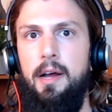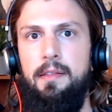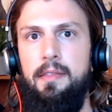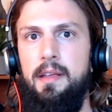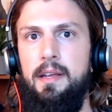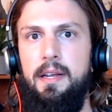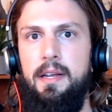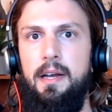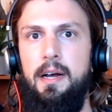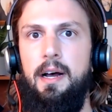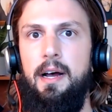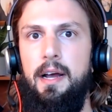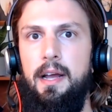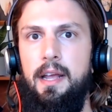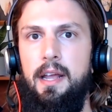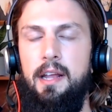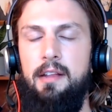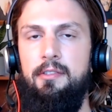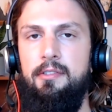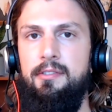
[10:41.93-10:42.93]
I think
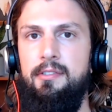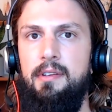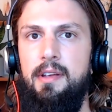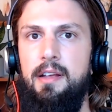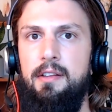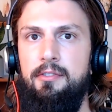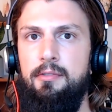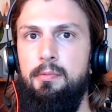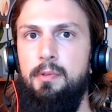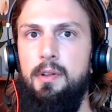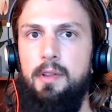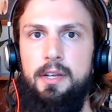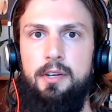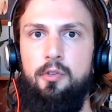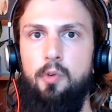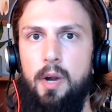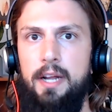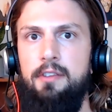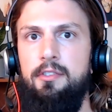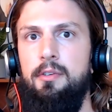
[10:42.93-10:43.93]
it's really
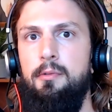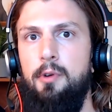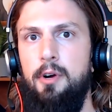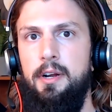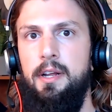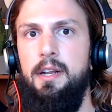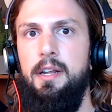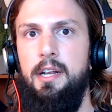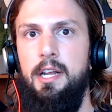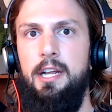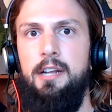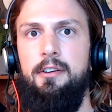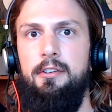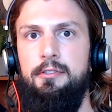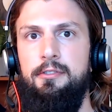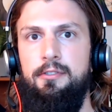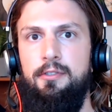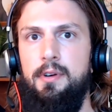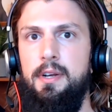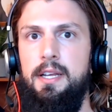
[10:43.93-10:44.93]
great to work in an
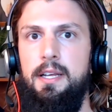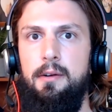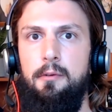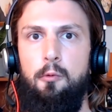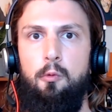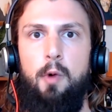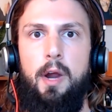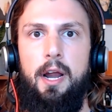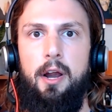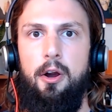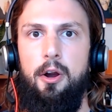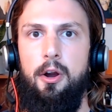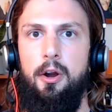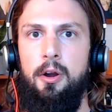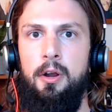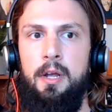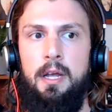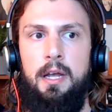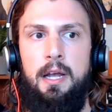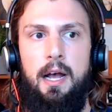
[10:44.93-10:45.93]
industry where
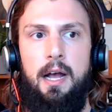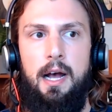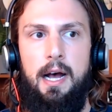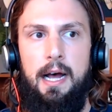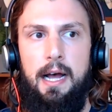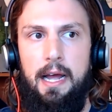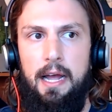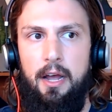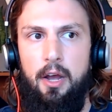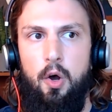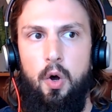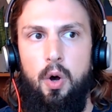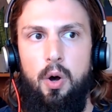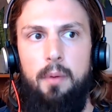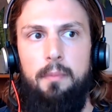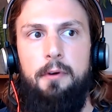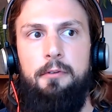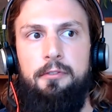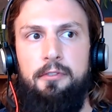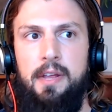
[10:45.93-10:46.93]

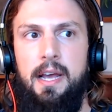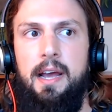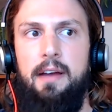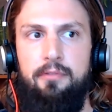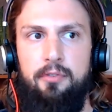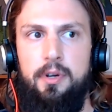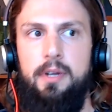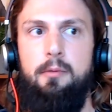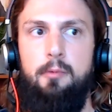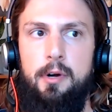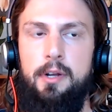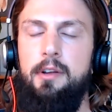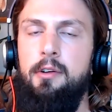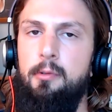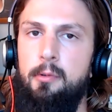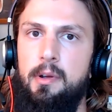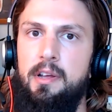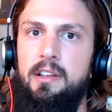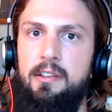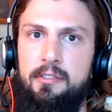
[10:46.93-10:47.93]
almost everyone
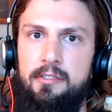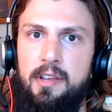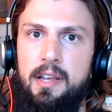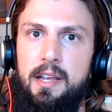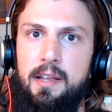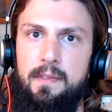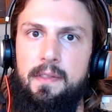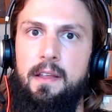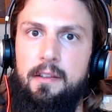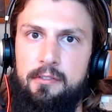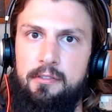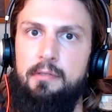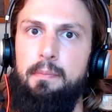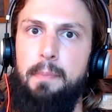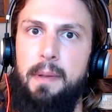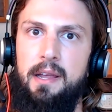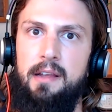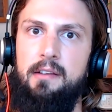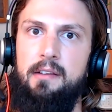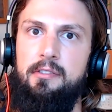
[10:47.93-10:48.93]
who is in this
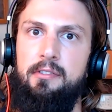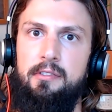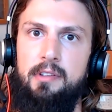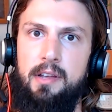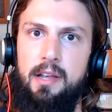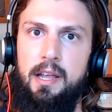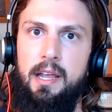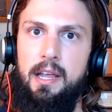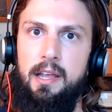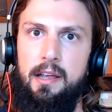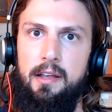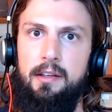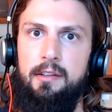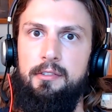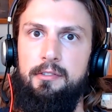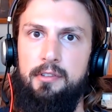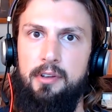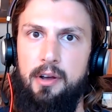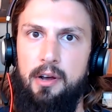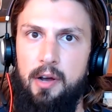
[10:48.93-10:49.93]
space
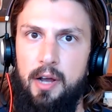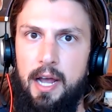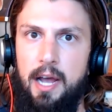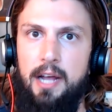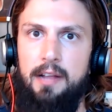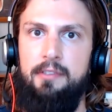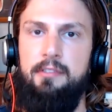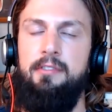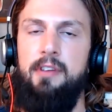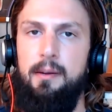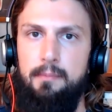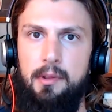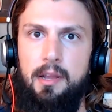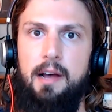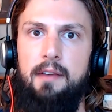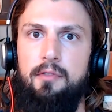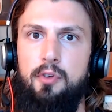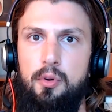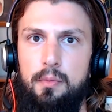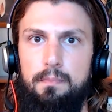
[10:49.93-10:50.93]
is at some
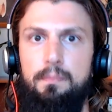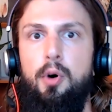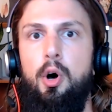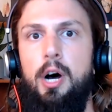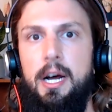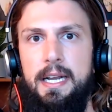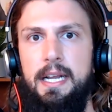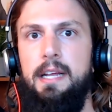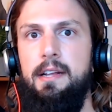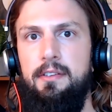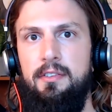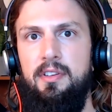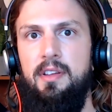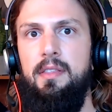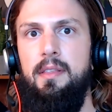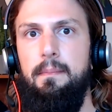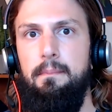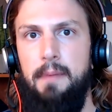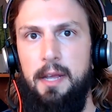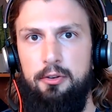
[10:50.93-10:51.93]
level bought into
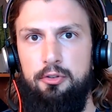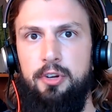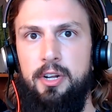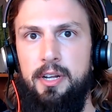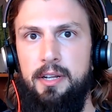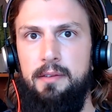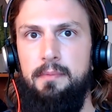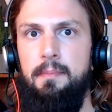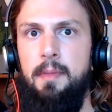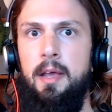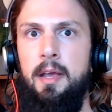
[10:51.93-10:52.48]
the mission.